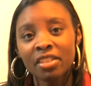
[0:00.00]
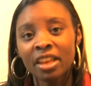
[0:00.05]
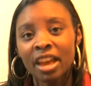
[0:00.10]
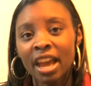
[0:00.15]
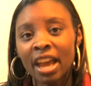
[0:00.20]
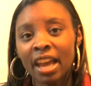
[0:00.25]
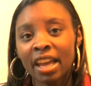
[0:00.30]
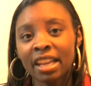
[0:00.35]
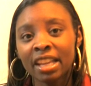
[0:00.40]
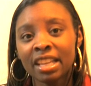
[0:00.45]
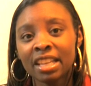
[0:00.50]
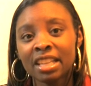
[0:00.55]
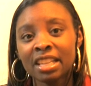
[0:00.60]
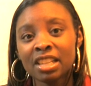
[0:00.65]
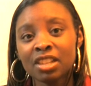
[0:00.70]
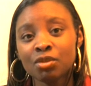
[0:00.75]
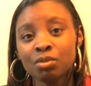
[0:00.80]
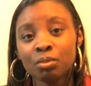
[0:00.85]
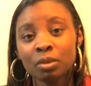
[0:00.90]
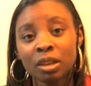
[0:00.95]
that
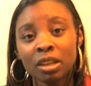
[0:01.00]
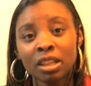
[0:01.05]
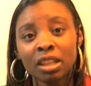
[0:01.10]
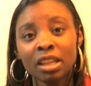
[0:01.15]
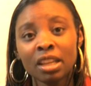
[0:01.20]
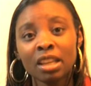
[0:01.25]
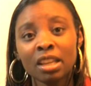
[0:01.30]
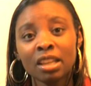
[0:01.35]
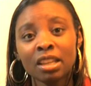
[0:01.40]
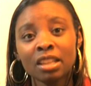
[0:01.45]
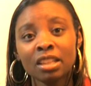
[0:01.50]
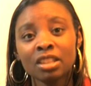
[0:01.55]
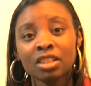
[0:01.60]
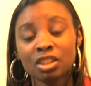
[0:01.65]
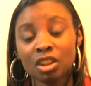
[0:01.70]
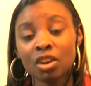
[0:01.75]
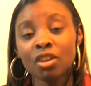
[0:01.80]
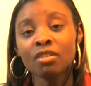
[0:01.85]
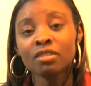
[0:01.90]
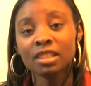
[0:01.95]
is really
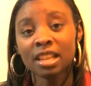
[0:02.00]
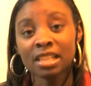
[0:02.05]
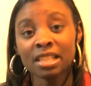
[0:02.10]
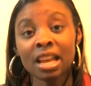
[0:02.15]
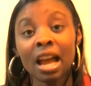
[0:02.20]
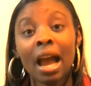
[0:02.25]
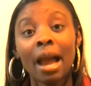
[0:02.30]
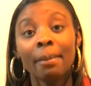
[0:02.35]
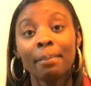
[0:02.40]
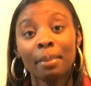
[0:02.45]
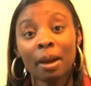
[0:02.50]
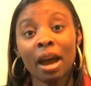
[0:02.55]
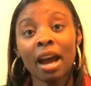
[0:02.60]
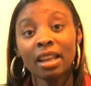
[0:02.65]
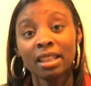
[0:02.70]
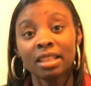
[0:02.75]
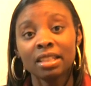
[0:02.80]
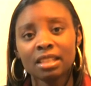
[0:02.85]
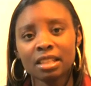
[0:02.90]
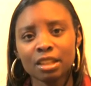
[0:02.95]
serves as a
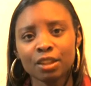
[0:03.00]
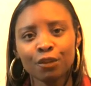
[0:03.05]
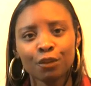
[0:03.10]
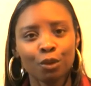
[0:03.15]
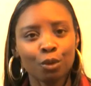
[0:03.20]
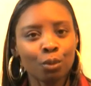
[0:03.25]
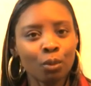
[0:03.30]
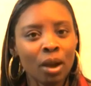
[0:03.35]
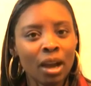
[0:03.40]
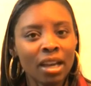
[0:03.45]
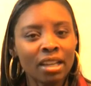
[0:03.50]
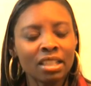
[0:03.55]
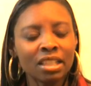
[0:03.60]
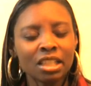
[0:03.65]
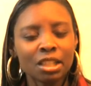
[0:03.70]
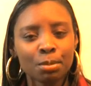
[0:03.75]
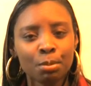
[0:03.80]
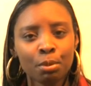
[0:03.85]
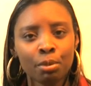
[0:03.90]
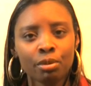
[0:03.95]
hypothesis for why
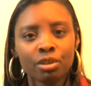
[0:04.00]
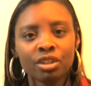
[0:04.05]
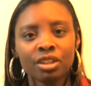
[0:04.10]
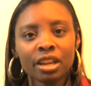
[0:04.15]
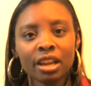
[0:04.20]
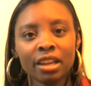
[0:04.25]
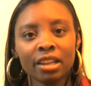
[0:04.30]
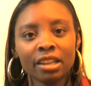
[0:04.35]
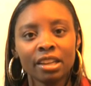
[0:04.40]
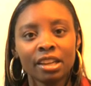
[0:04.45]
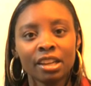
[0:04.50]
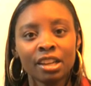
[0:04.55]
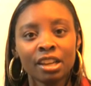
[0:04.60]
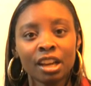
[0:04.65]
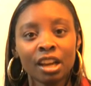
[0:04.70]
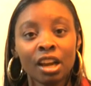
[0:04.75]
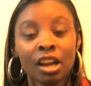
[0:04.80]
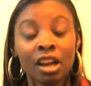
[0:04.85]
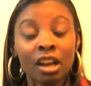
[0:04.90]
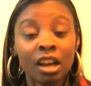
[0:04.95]
disproportionality
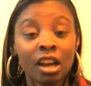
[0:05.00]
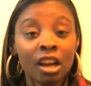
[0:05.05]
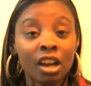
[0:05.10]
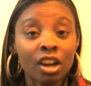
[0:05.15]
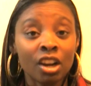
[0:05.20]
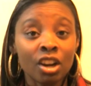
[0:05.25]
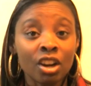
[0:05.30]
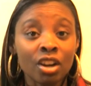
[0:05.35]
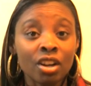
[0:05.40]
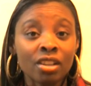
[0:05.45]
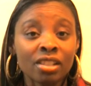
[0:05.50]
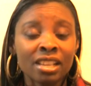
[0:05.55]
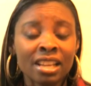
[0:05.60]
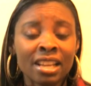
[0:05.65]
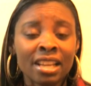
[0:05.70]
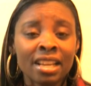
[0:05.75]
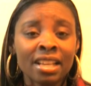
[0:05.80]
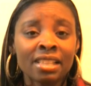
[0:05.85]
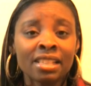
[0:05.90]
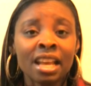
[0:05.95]
occurs
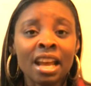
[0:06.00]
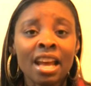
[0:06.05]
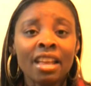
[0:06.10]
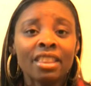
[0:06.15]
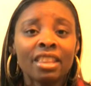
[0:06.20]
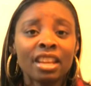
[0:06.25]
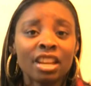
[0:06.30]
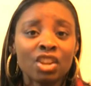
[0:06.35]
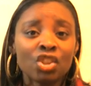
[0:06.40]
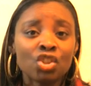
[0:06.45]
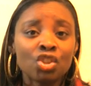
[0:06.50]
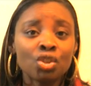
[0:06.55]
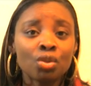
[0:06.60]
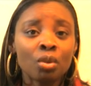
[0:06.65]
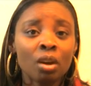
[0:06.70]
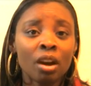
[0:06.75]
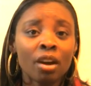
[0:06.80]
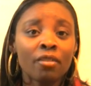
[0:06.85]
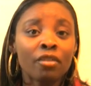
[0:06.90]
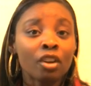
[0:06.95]
is the issue
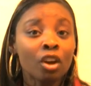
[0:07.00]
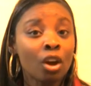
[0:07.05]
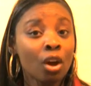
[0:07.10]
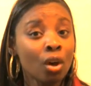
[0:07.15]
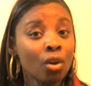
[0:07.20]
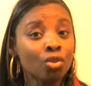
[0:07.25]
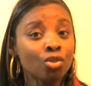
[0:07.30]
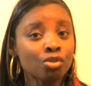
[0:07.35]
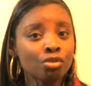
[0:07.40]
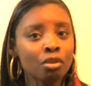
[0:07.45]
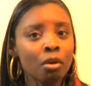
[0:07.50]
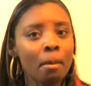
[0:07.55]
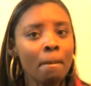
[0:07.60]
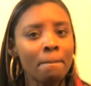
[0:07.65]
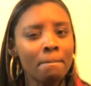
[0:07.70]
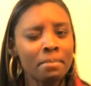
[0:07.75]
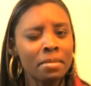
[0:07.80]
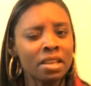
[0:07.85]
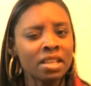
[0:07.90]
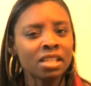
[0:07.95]
of cultural
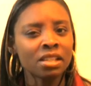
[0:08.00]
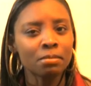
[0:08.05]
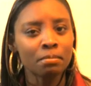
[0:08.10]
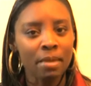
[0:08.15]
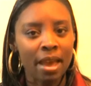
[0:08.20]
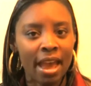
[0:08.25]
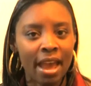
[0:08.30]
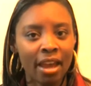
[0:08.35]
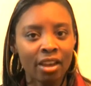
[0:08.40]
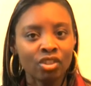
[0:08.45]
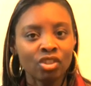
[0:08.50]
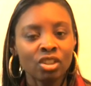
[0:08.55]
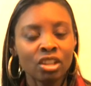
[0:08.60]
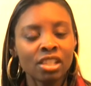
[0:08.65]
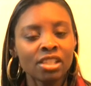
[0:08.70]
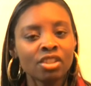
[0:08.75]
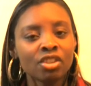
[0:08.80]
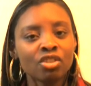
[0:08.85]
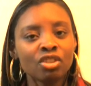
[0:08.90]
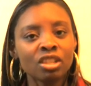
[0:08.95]
mismatch.
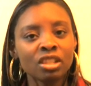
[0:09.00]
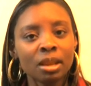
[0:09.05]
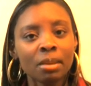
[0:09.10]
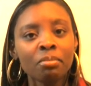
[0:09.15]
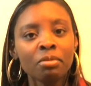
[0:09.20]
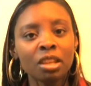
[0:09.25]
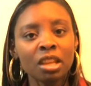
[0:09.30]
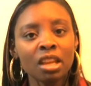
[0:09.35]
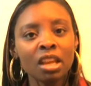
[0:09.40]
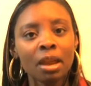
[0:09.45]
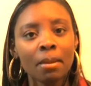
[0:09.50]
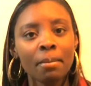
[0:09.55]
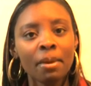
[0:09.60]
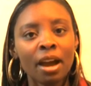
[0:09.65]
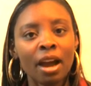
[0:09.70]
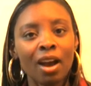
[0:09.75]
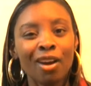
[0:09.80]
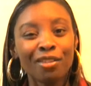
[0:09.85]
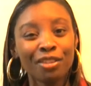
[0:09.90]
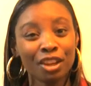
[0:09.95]
Is there something
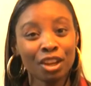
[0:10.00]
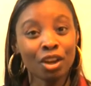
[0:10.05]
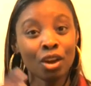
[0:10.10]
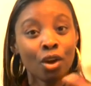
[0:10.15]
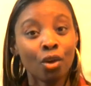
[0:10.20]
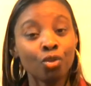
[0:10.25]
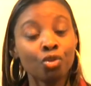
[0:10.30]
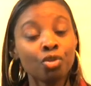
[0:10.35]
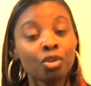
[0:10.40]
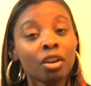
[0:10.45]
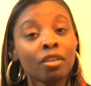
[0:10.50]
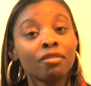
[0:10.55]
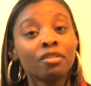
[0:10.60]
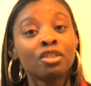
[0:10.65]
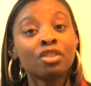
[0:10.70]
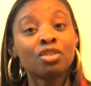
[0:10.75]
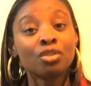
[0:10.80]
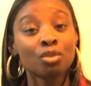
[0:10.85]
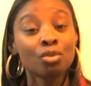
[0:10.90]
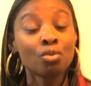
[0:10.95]
about the culture of
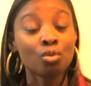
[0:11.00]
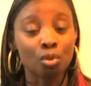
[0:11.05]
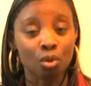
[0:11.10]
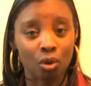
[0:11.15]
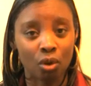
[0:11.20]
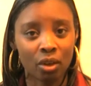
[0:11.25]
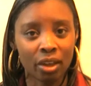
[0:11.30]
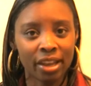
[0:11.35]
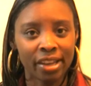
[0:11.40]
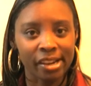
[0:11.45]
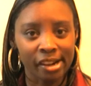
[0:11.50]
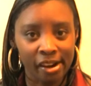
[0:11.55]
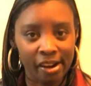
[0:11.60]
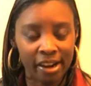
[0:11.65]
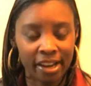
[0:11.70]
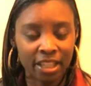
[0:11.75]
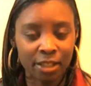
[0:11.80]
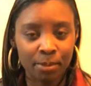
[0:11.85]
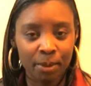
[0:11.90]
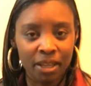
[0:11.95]
school and our
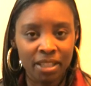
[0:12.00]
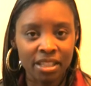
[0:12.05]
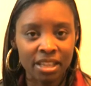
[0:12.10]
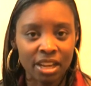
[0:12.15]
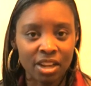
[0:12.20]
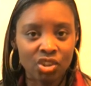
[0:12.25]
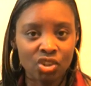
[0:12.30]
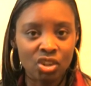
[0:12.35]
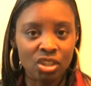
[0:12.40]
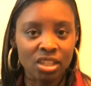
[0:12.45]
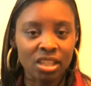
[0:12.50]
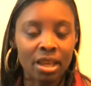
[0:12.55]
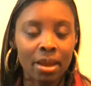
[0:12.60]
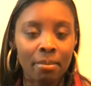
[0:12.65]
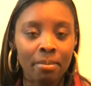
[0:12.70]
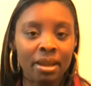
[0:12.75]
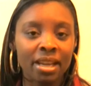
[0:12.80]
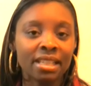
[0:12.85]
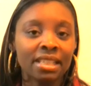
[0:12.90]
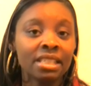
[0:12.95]
expectations that
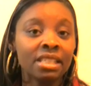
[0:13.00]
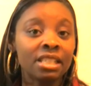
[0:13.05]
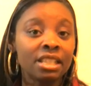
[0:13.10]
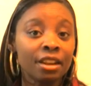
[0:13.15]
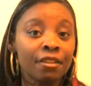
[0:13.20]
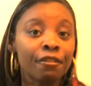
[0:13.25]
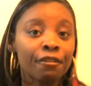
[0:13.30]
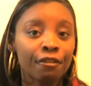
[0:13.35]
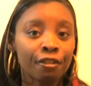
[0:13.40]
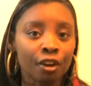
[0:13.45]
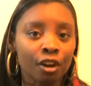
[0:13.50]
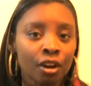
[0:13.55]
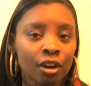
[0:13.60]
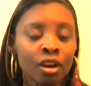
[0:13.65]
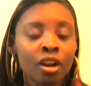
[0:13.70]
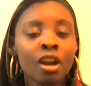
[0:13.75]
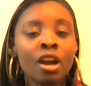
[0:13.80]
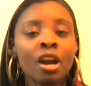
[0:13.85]
may differ